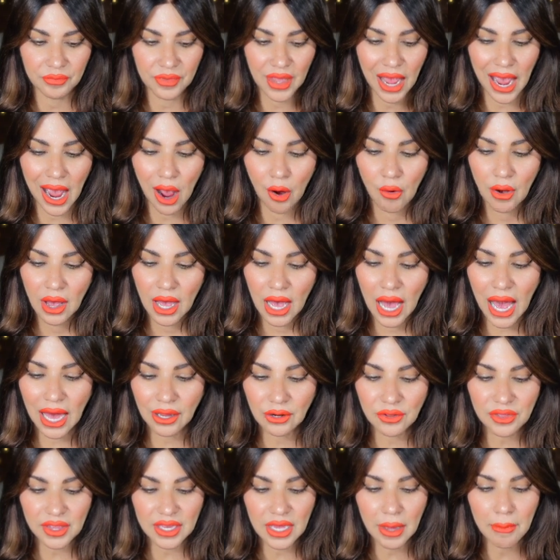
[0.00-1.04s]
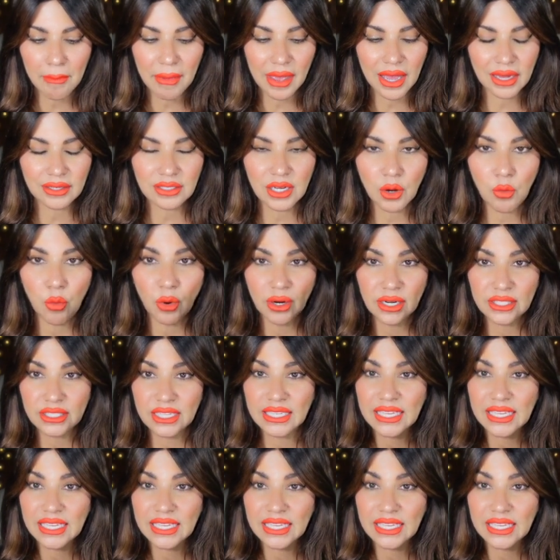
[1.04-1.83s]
Now, I don't think Amanda wanted